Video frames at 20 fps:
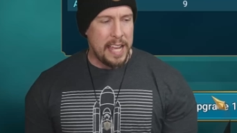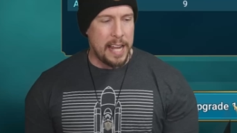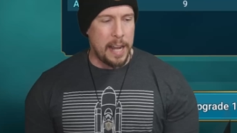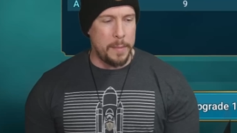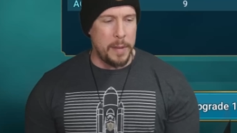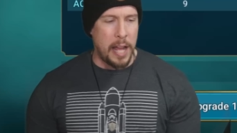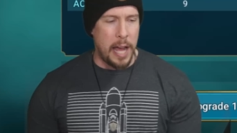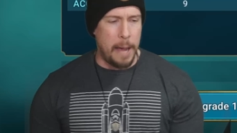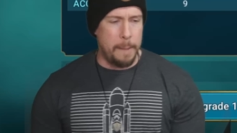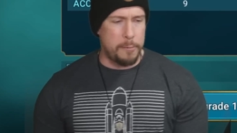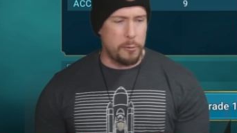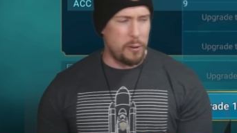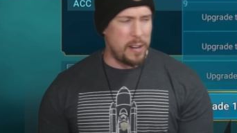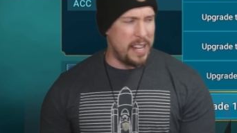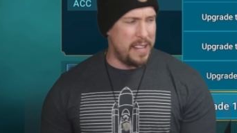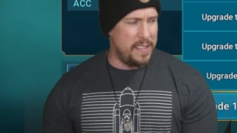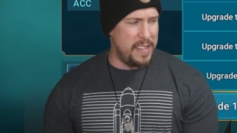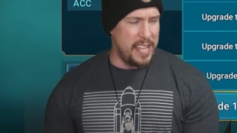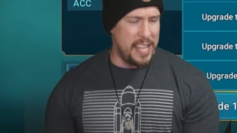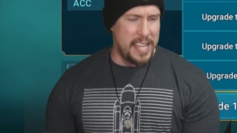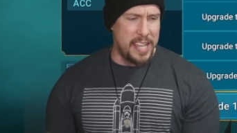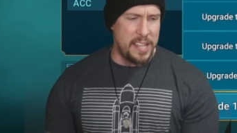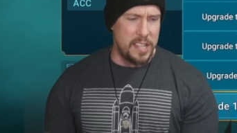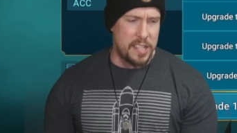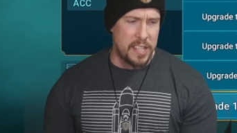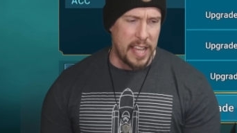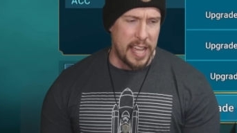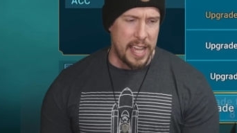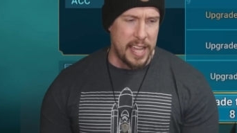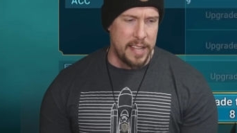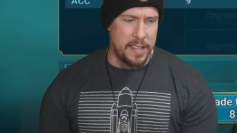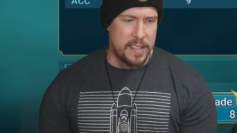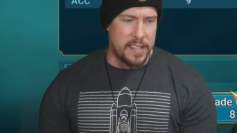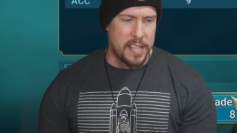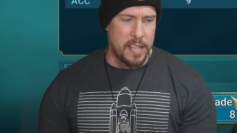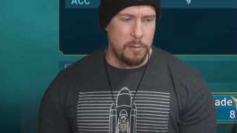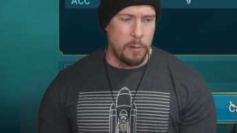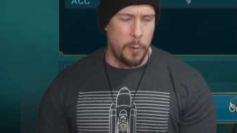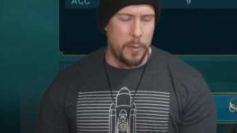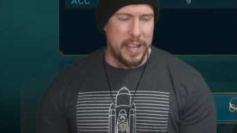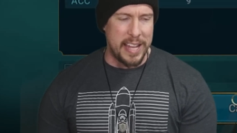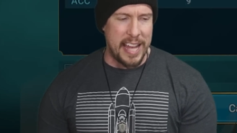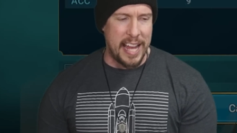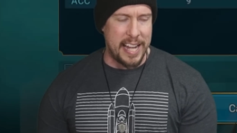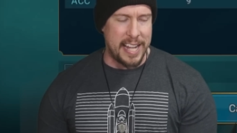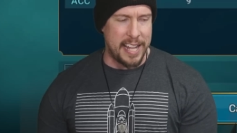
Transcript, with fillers: and I'm going to upgrade these and see what we get